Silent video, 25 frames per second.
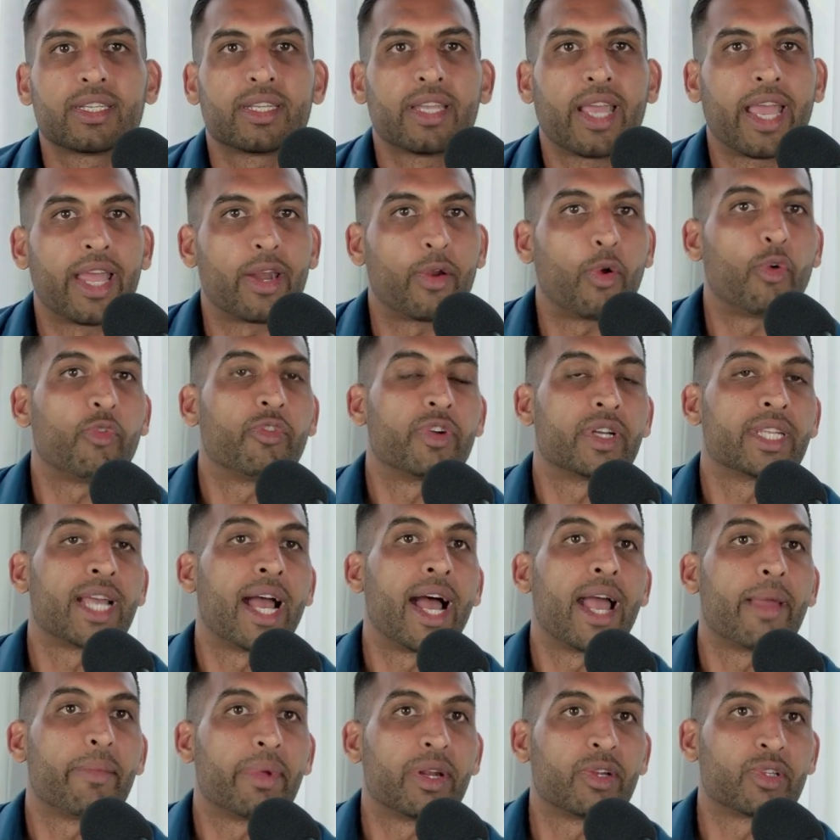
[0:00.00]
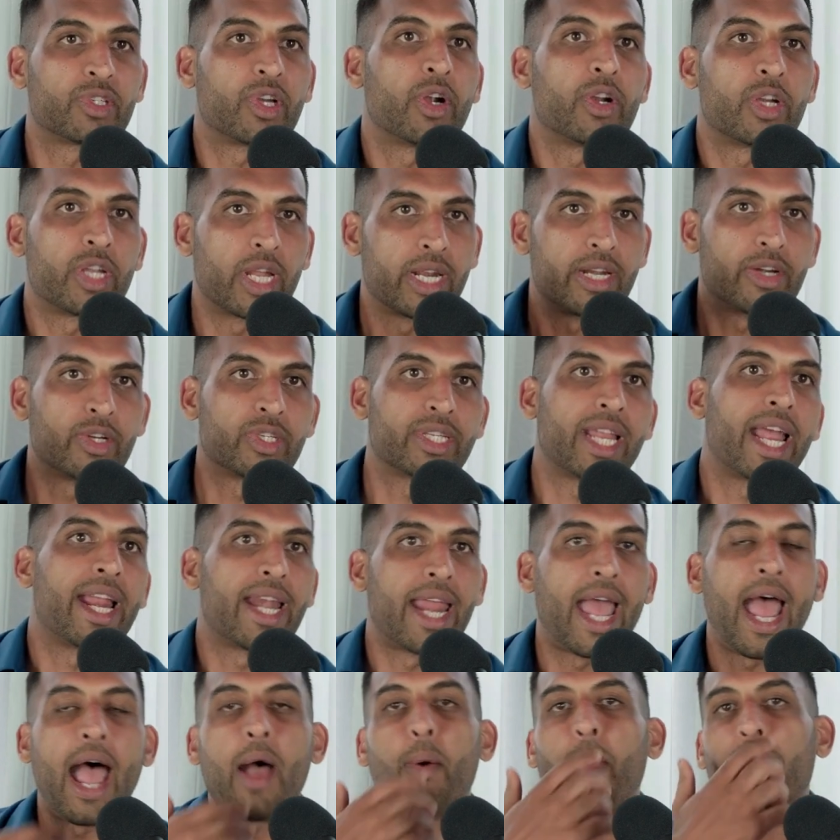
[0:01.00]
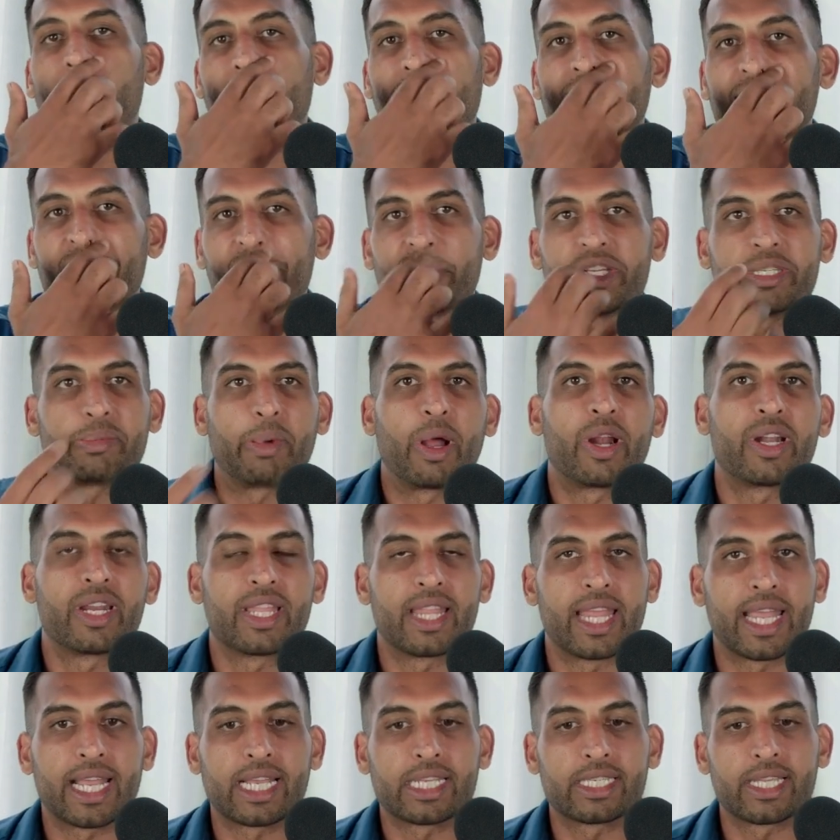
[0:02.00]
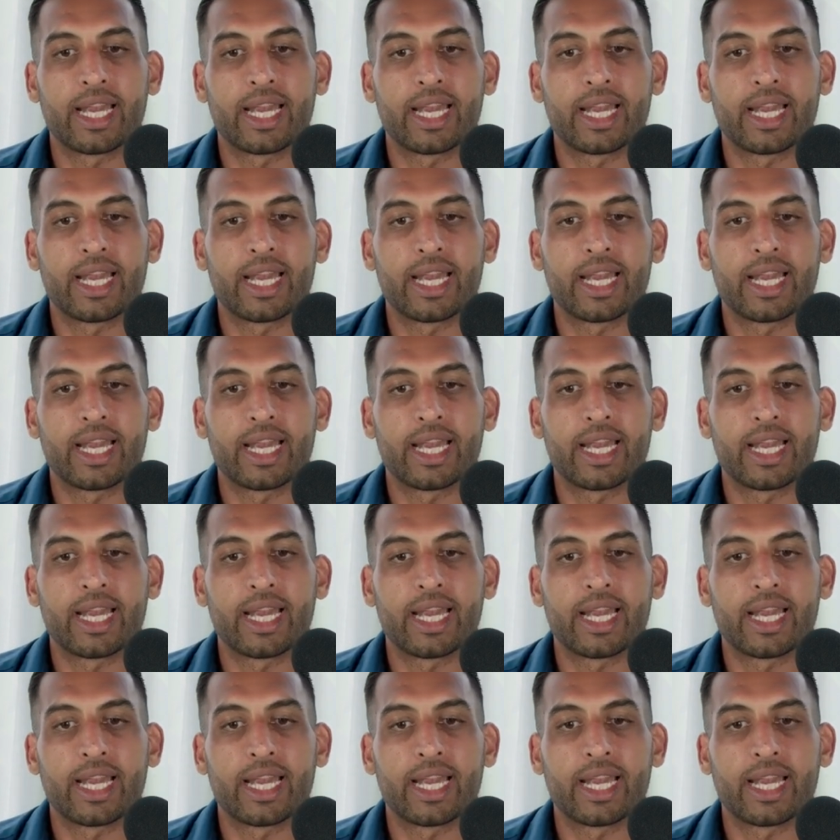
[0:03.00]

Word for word: And over time, it'll start to understand how I like to respond to things.